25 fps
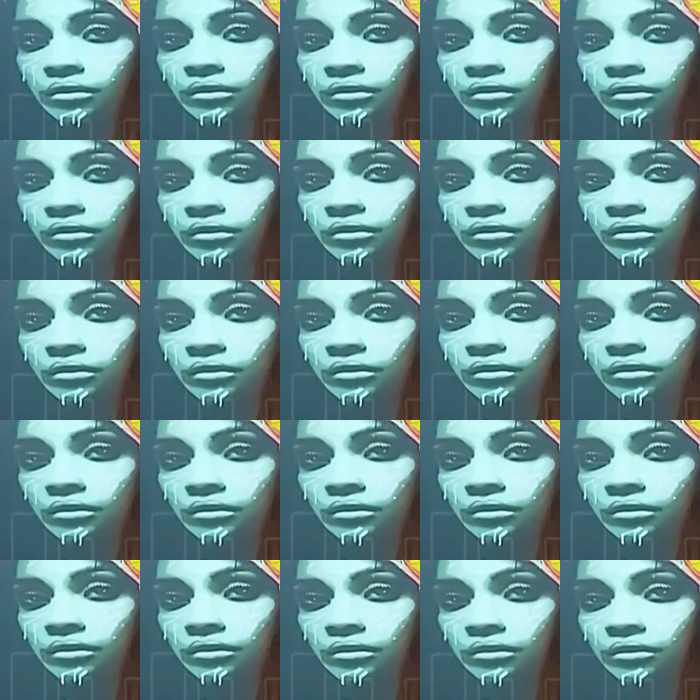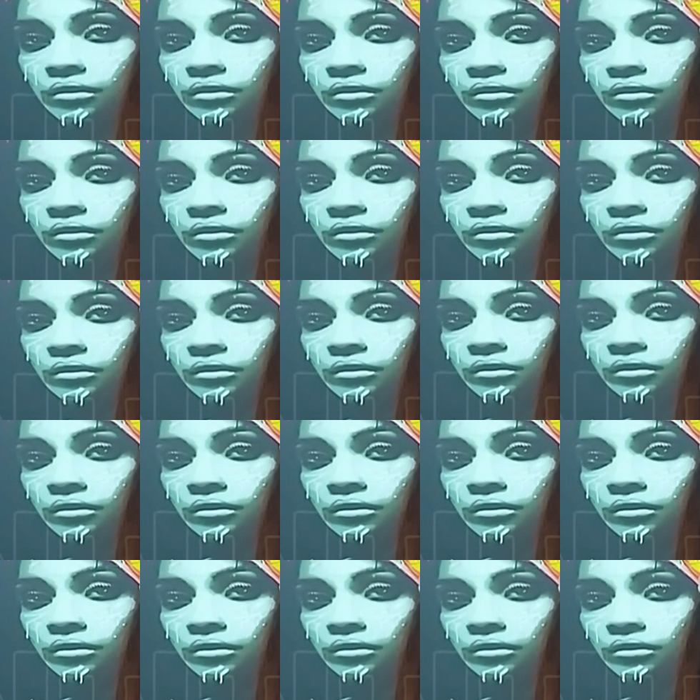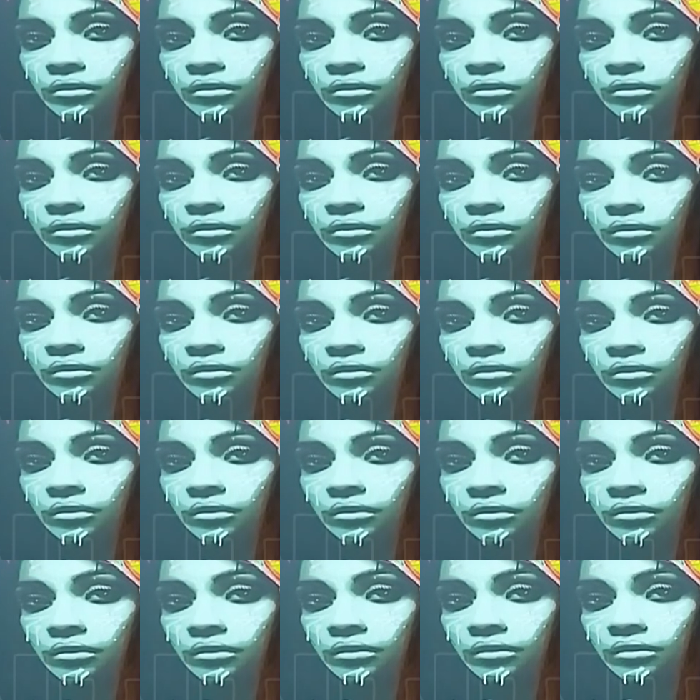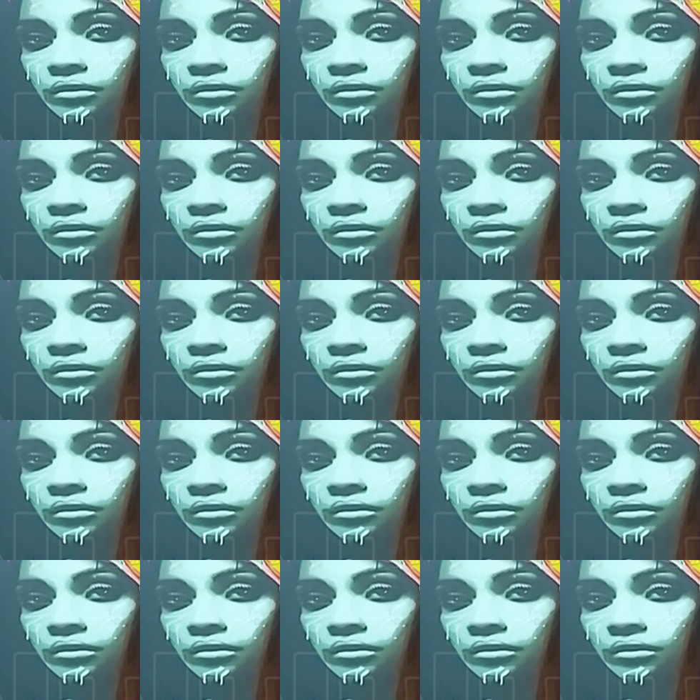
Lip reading: [no speech]